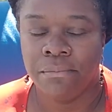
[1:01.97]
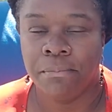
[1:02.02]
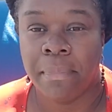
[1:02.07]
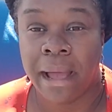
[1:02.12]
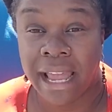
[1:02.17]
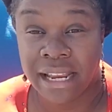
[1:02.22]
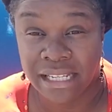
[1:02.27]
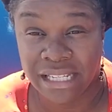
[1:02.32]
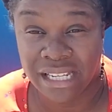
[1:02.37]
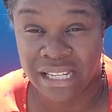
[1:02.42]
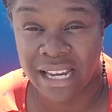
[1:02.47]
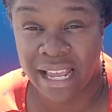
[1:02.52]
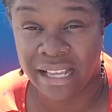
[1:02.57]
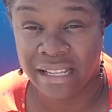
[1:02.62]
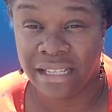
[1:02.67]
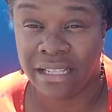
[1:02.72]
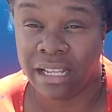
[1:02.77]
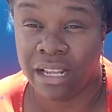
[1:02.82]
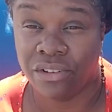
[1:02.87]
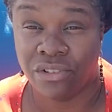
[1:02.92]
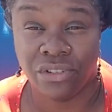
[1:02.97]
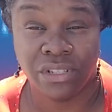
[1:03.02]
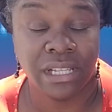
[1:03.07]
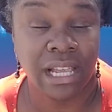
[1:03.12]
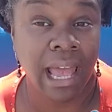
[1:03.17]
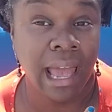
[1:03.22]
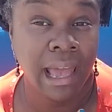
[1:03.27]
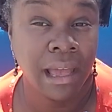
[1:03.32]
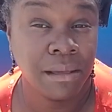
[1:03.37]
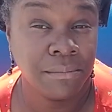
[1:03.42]
by today's standards,
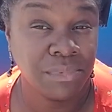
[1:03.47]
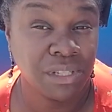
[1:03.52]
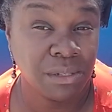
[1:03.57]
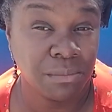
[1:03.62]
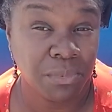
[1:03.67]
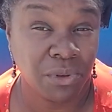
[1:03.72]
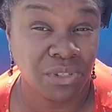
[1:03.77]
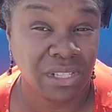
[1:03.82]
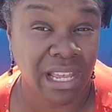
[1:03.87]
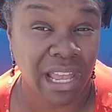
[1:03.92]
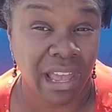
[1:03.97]
I'm supposed to